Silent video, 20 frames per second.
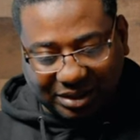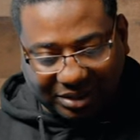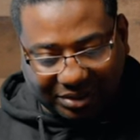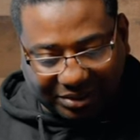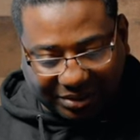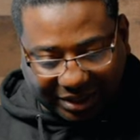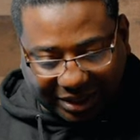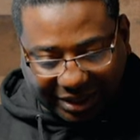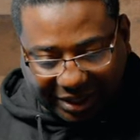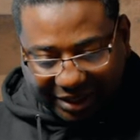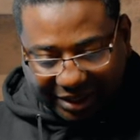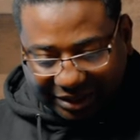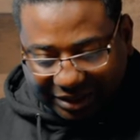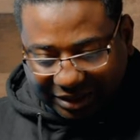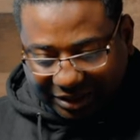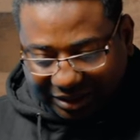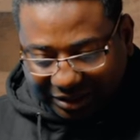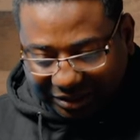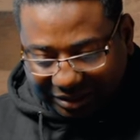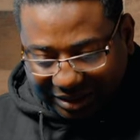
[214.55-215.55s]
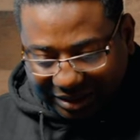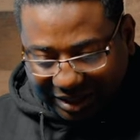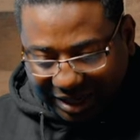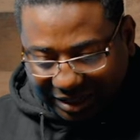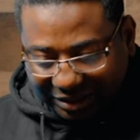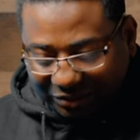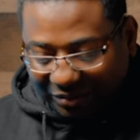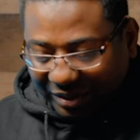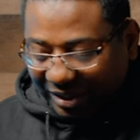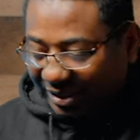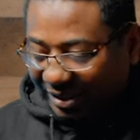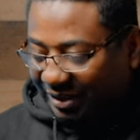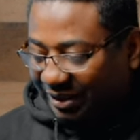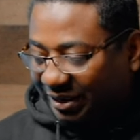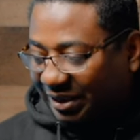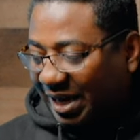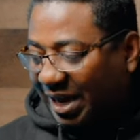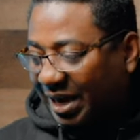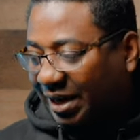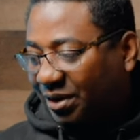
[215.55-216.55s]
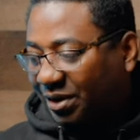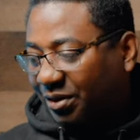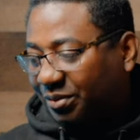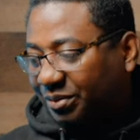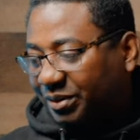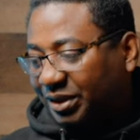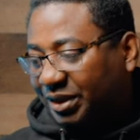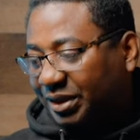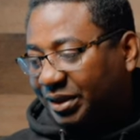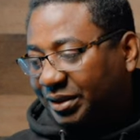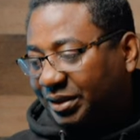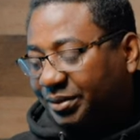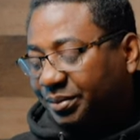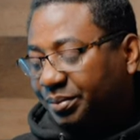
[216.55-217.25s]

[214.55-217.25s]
Okay, this is, that's where this guy comes in.